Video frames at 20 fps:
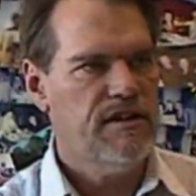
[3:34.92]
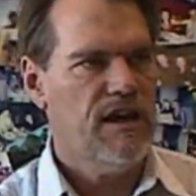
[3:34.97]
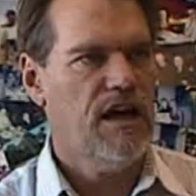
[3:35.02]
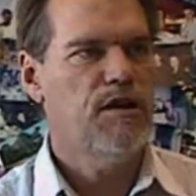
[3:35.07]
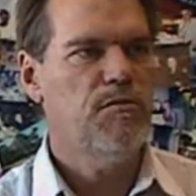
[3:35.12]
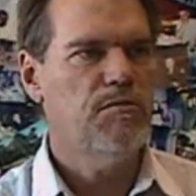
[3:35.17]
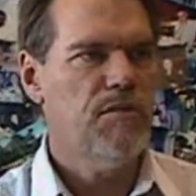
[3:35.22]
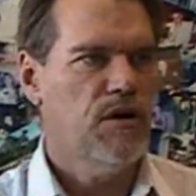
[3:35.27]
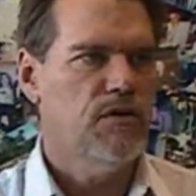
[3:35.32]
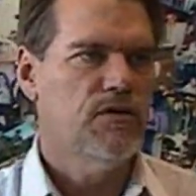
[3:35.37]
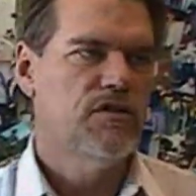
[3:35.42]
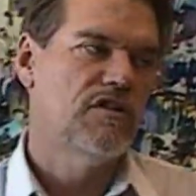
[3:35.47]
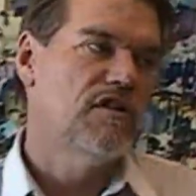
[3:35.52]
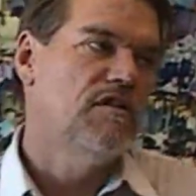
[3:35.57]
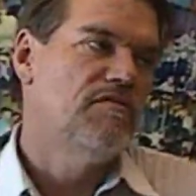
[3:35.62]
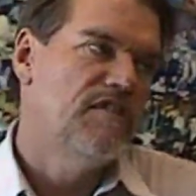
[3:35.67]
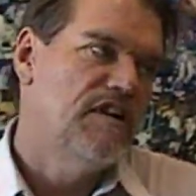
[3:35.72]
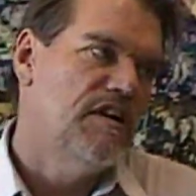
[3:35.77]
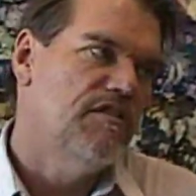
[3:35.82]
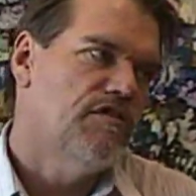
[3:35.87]
signposts
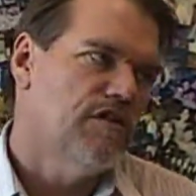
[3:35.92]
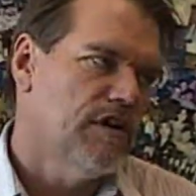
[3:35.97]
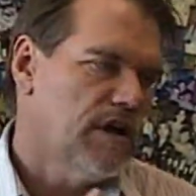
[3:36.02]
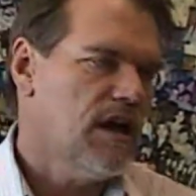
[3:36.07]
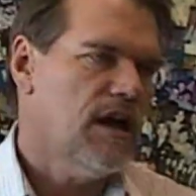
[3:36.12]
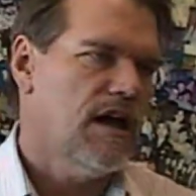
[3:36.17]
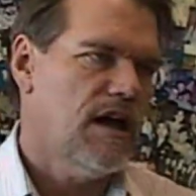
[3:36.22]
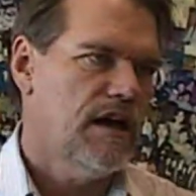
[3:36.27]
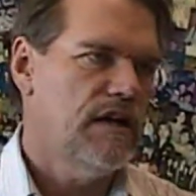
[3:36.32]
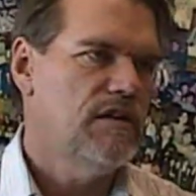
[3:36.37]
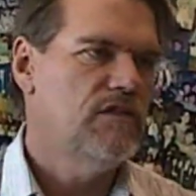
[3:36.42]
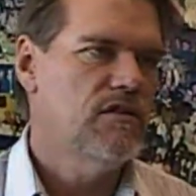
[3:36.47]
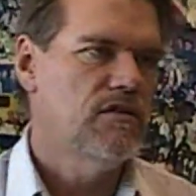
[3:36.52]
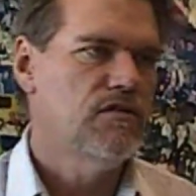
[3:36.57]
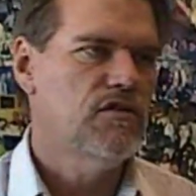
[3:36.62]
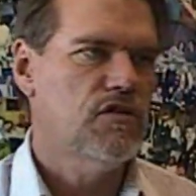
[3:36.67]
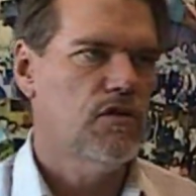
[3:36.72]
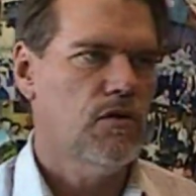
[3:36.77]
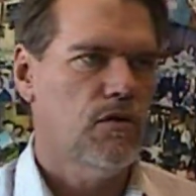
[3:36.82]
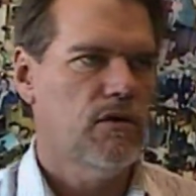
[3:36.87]
of different kinds
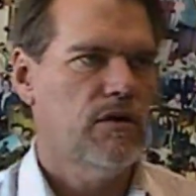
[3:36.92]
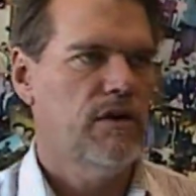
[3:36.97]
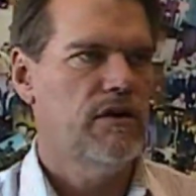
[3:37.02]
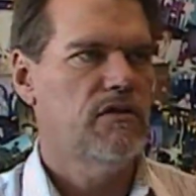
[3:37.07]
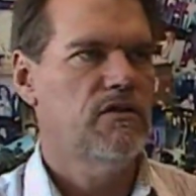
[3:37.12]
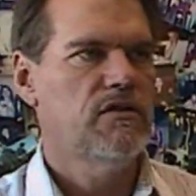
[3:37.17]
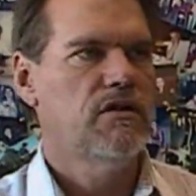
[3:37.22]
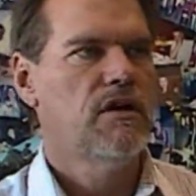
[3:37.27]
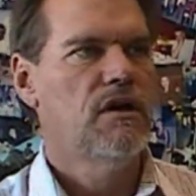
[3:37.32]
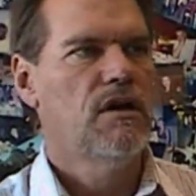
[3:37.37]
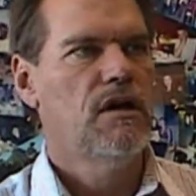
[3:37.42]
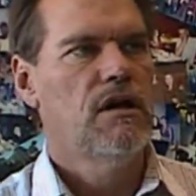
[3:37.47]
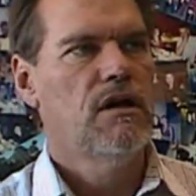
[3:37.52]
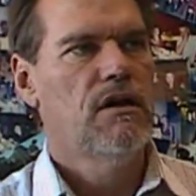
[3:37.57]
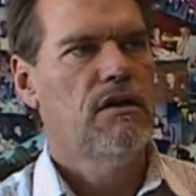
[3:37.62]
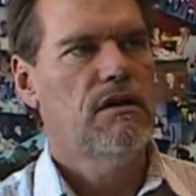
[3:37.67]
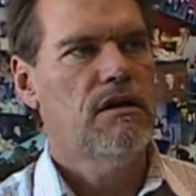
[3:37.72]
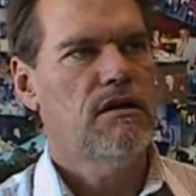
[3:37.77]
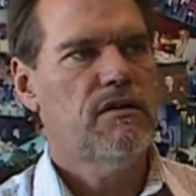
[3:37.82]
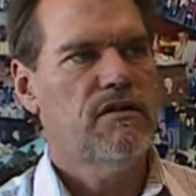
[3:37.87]
of stories
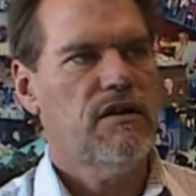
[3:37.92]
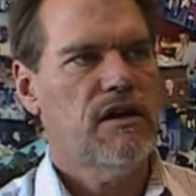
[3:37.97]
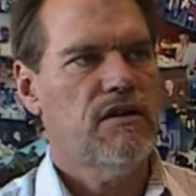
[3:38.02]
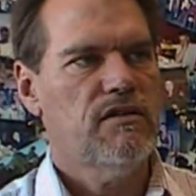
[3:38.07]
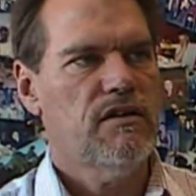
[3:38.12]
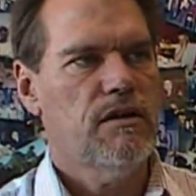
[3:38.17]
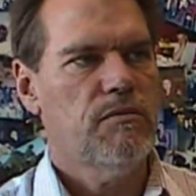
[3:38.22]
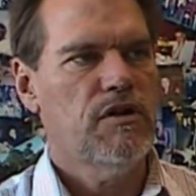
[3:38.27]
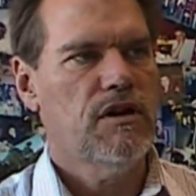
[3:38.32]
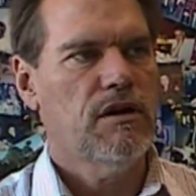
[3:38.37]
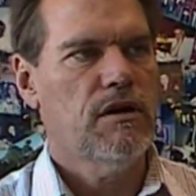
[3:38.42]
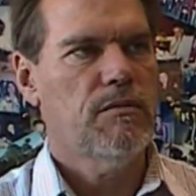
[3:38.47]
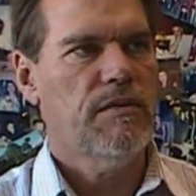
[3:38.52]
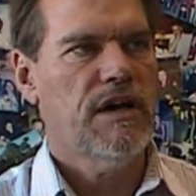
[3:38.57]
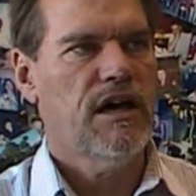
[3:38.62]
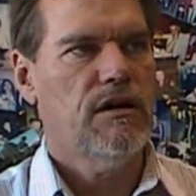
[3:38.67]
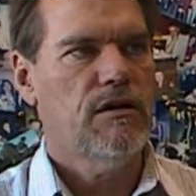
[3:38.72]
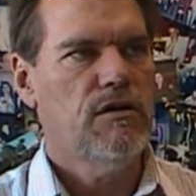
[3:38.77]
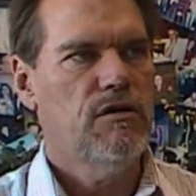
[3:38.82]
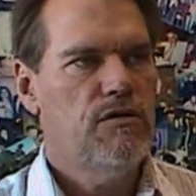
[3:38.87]
that say something
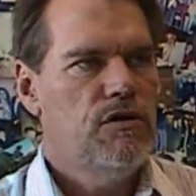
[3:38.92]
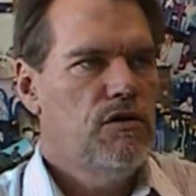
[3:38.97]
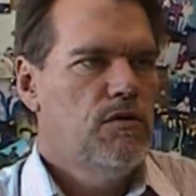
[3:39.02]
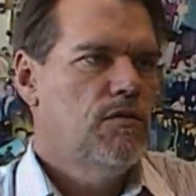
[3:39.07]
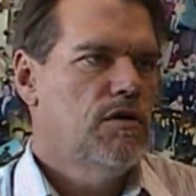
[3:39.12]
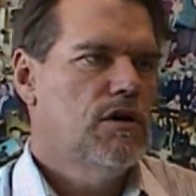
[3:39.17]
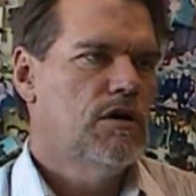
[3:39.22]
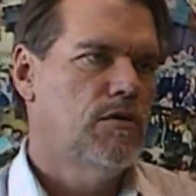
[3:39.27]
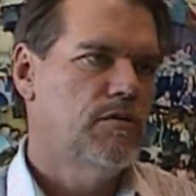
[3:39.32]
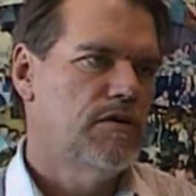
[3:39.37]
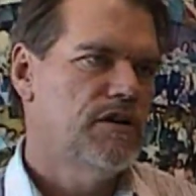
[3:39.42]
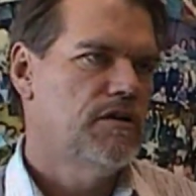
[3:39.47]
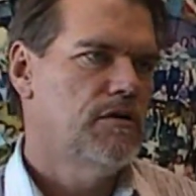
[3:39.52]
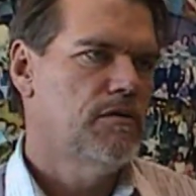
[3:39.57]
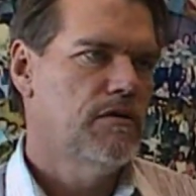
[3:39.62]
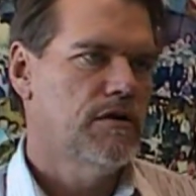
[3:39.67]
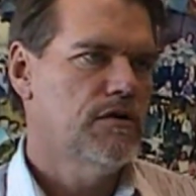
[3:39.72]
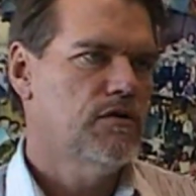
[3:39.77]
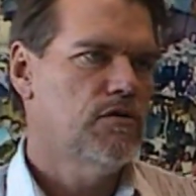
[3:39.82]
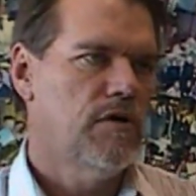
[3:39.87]
about who you were when
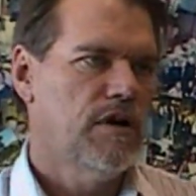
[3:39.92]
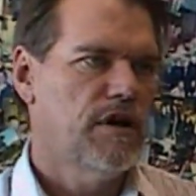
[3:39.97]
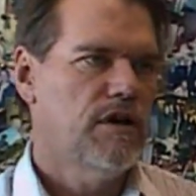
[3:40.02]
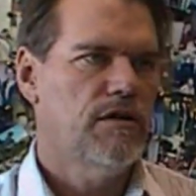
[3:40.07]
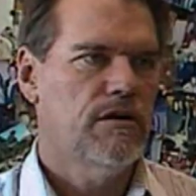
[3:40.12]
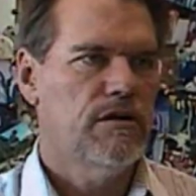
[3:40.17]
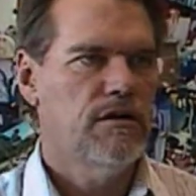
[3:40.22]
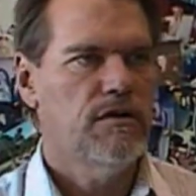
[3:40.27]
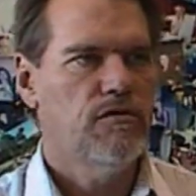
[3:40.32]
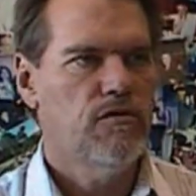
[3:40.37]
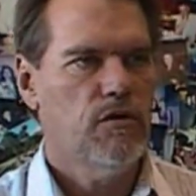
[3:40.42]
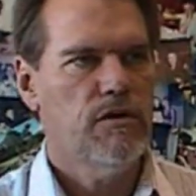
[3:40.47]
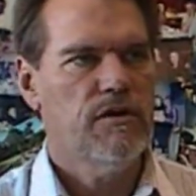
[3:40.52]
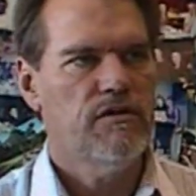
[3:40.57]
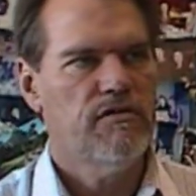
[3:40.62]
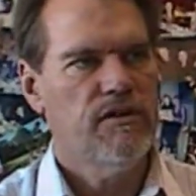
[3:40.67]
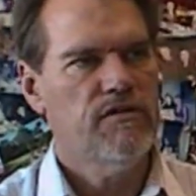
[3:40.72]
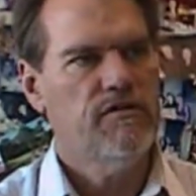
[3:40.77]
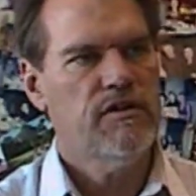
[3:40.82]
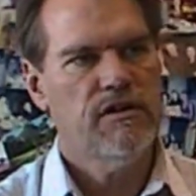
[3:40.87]
you were 20, 30,
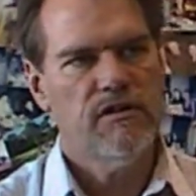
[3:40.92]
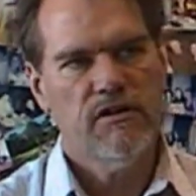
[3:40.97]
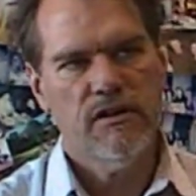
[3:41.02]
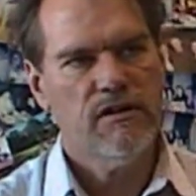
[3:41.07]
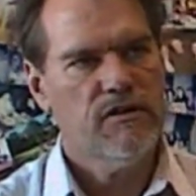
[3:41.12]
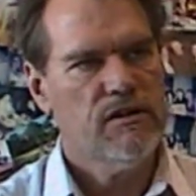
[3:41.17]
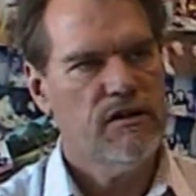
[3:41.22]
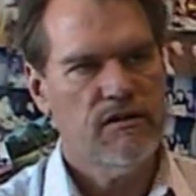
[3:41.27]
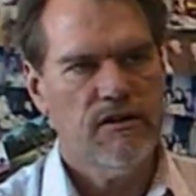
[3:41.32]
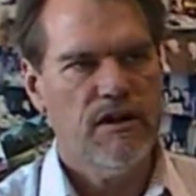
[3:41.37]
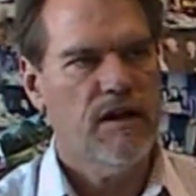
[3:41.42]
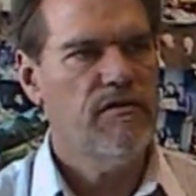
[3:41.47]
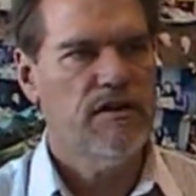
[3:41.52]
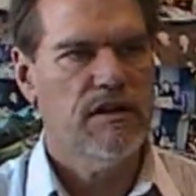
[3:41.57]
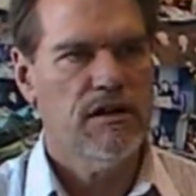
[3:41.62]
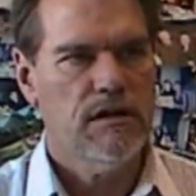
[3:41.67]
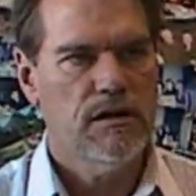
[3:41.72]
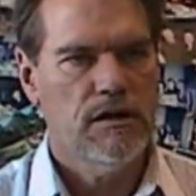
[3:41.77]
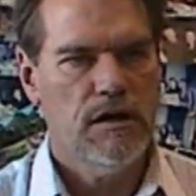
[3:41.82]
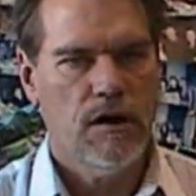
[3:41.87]
40, 50, 60,
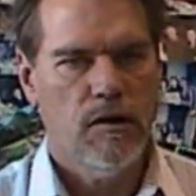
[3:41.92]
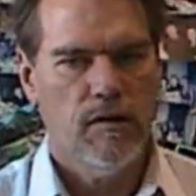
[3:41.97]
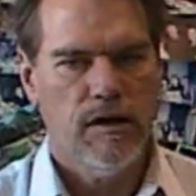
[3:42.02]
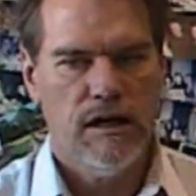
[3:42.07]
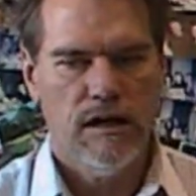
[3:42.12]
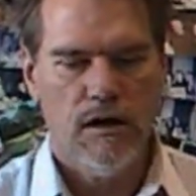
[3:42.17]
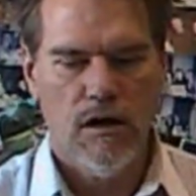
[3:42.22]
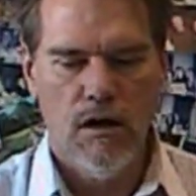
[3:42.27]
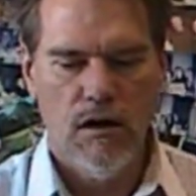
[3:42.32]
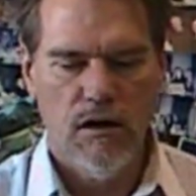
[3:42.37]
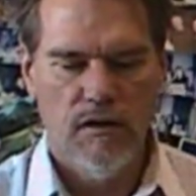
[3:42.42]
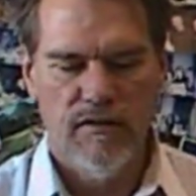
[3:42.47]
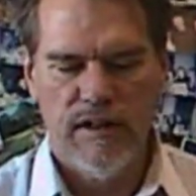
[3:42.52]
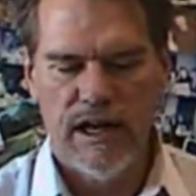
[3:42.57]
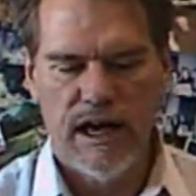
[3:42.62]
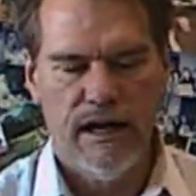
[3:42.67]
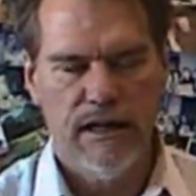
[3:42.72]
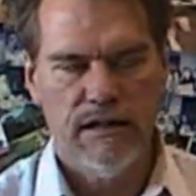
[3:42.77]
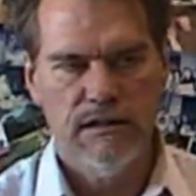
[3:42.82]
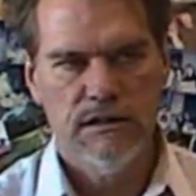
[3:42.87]
70. You know, and all of
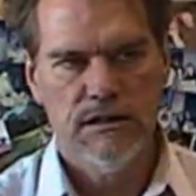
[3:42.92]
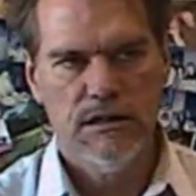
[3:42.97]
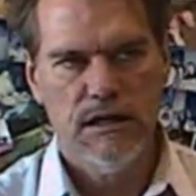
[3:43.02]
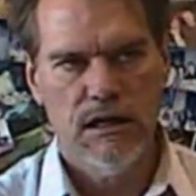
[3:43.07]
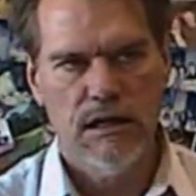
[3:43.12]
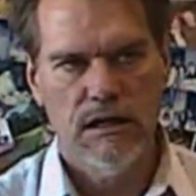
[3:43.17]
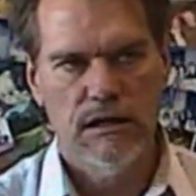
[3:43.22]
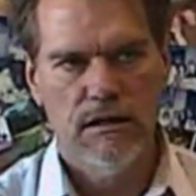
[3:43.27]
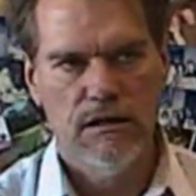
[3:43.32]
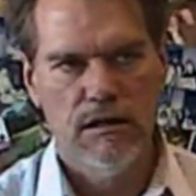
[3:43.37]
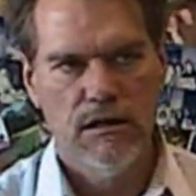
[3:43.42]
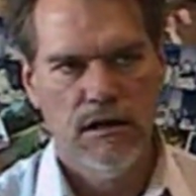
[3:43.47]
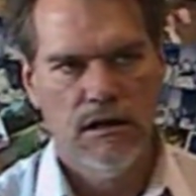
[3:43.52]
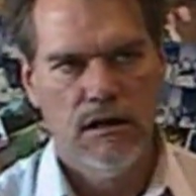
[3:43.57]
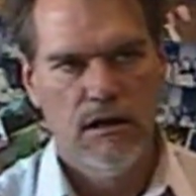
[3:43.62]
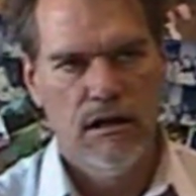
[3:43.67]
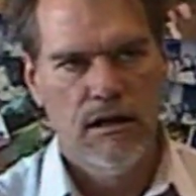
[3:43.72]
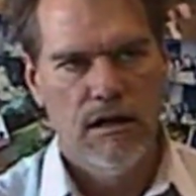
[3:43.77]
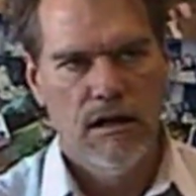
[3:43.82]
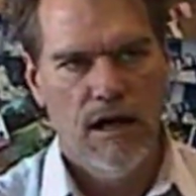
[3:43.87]
that is,
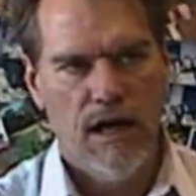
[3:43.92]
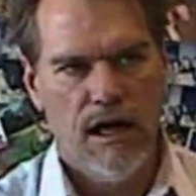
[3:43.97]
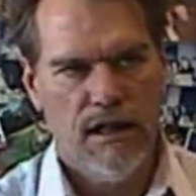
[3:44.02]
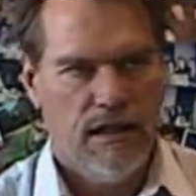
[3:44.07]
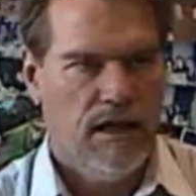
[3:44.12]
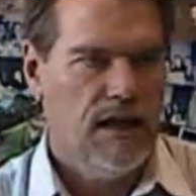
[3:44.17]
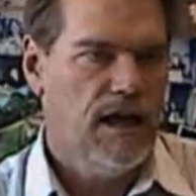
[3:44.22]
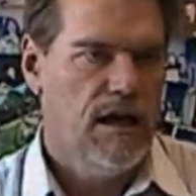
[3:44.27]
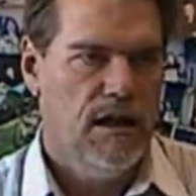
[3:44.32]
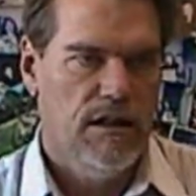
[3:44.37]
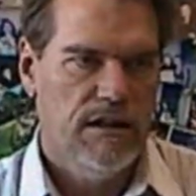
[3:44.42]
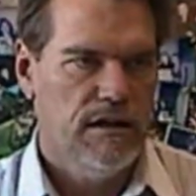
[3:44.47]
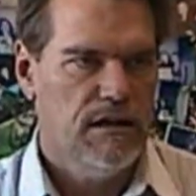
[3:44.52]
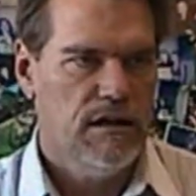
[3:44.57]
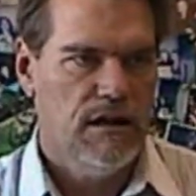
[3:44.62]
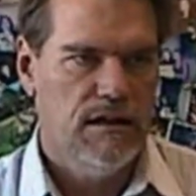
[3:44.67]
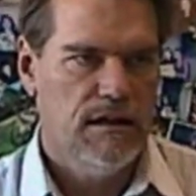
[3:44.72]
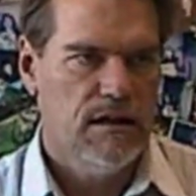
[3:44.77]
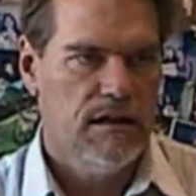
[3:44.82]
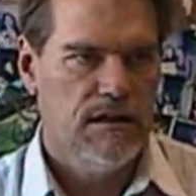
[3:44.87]
I think,
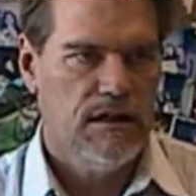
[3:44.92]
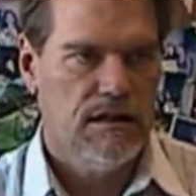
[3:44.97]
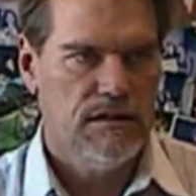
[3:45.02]
healthy. I think